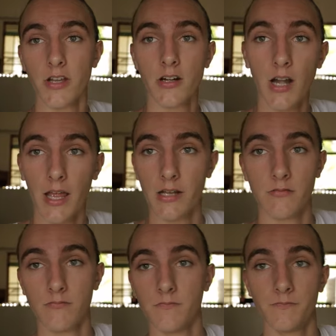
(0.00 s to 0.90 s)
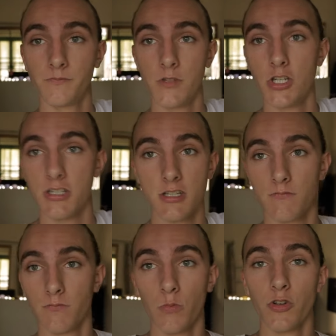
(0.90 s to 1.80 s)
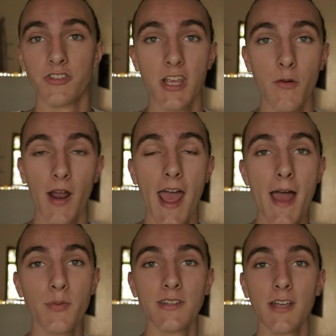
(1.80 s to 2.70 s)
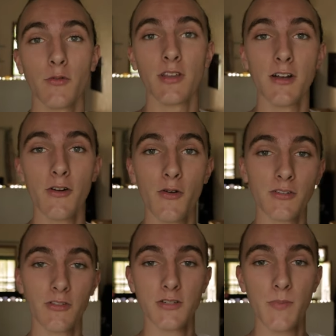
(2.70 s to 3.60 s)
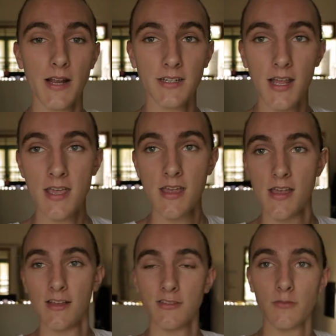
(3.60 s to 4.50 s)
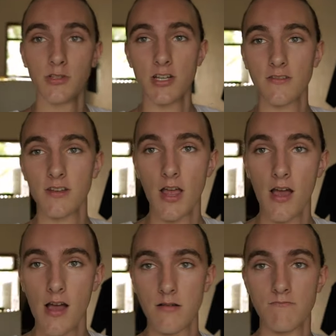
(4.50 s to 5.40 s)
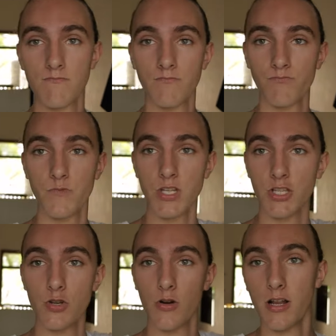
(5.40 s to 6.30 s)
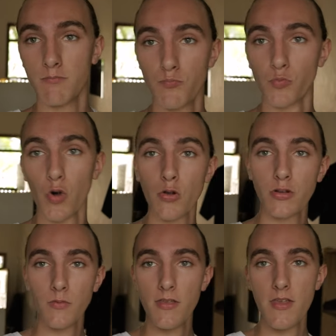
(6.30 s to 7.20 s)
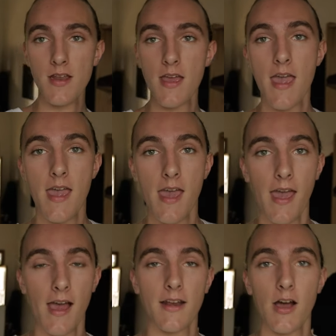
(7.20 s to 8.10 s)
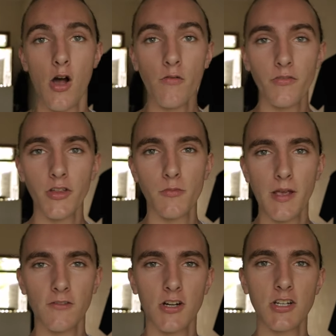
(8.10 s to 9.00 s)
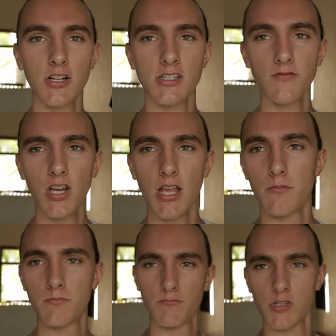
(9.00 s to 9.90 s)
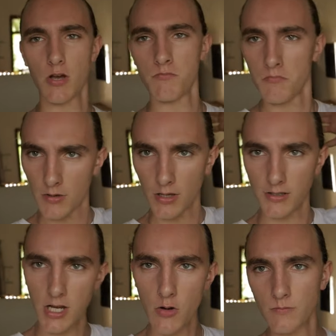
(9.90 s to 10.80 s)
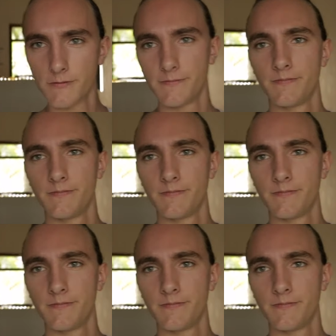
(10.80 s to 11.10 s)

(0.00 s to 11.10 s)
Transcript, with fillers: there and just, we'll see what happens. I really don't know what to expect today. So I'm just, um, just sort of rolling with it and uh, hopefully it'll make for an interesting video. So let's go.